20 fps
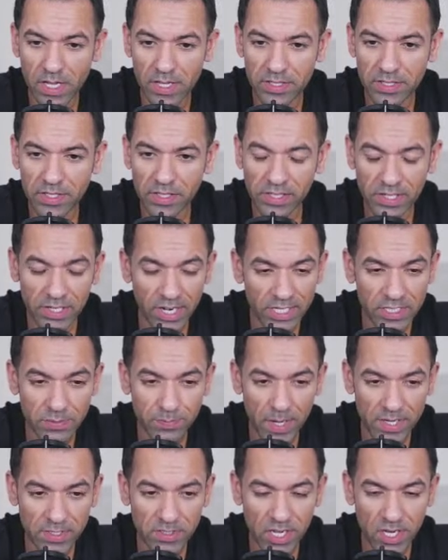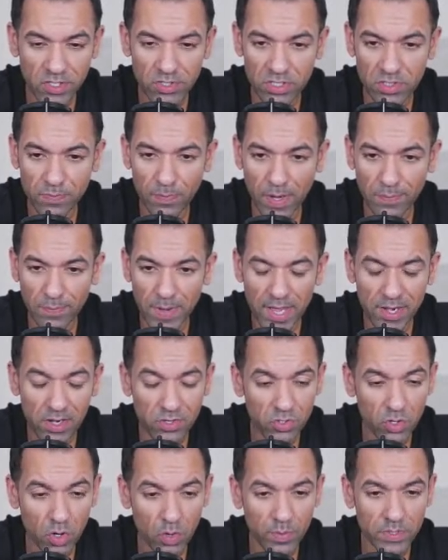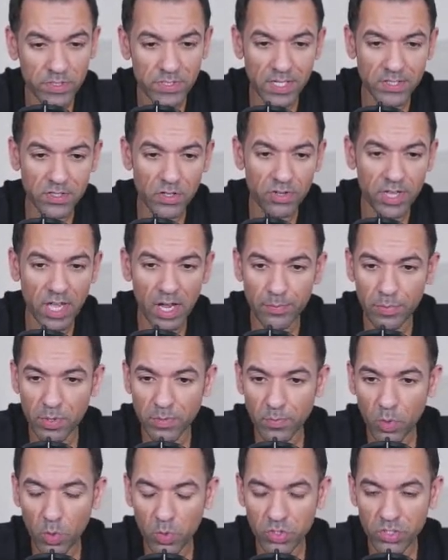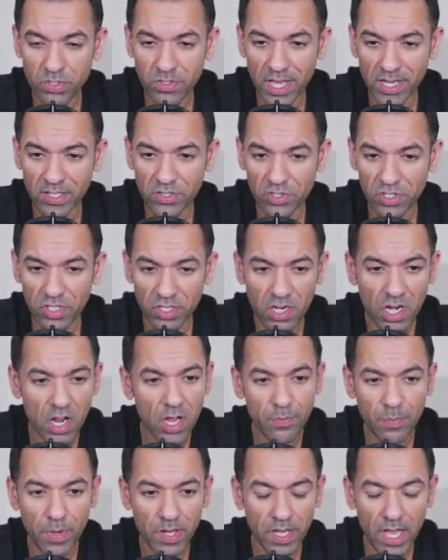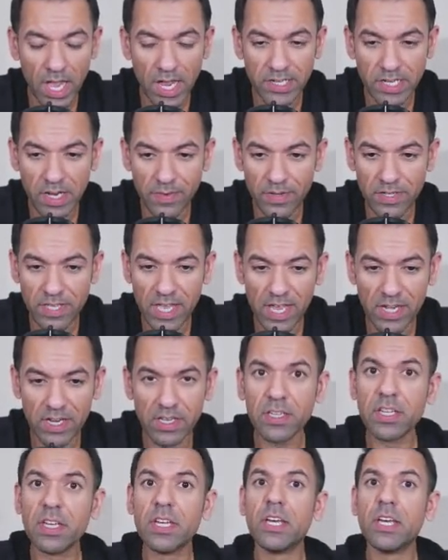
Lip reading: Clear expectations. My manager always says I'll get a promotion next year, but I never get it.